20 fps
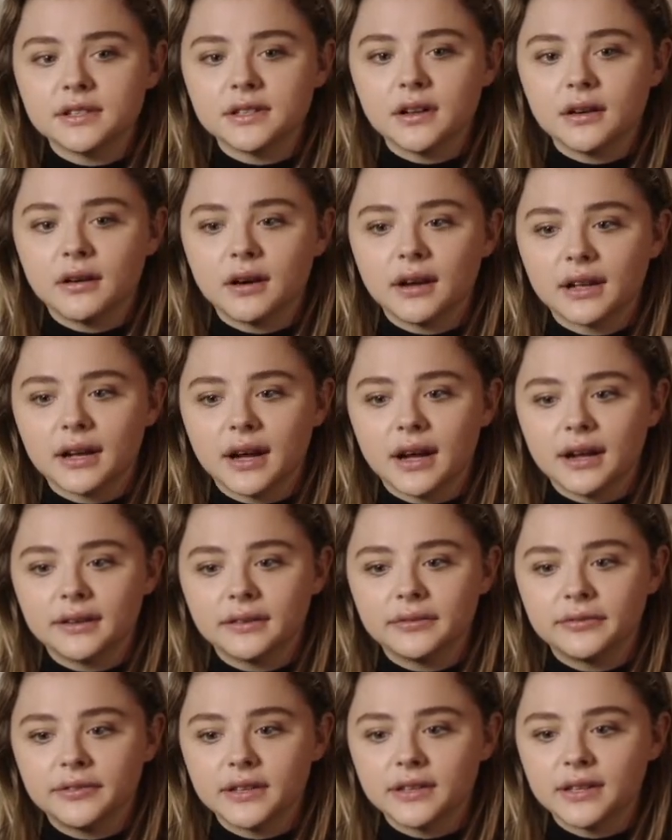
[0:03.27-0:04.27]
You know, I
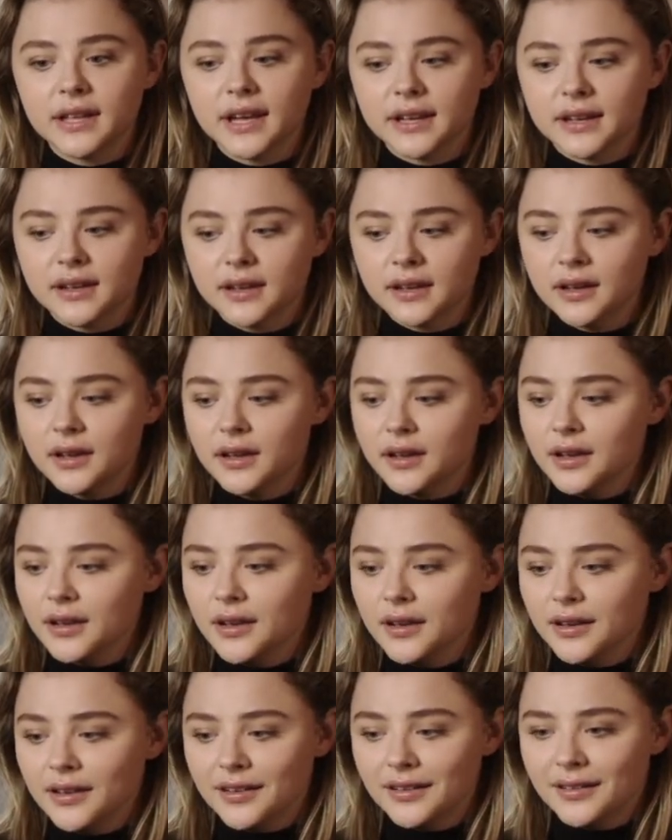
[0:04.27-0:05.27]
feel like
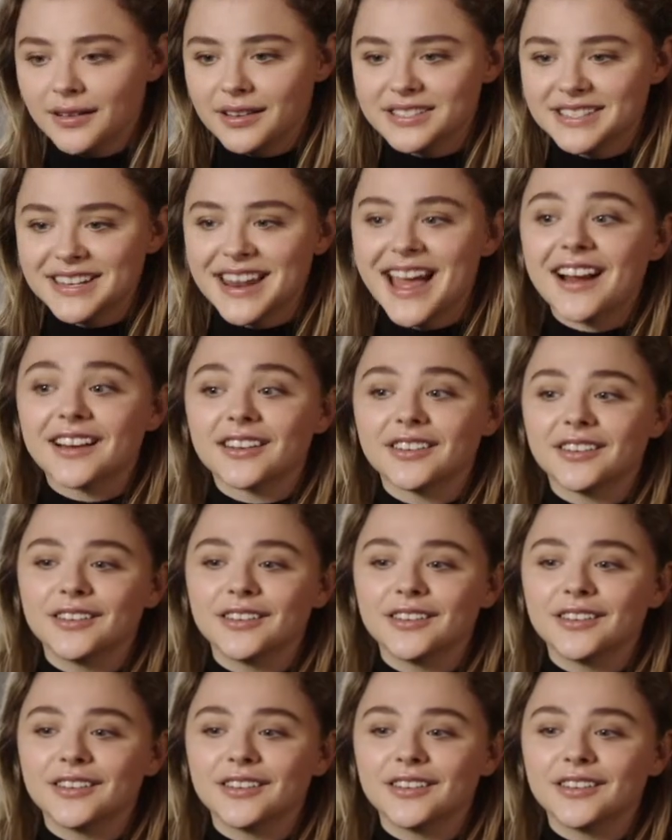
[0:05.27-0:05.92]
as an actor,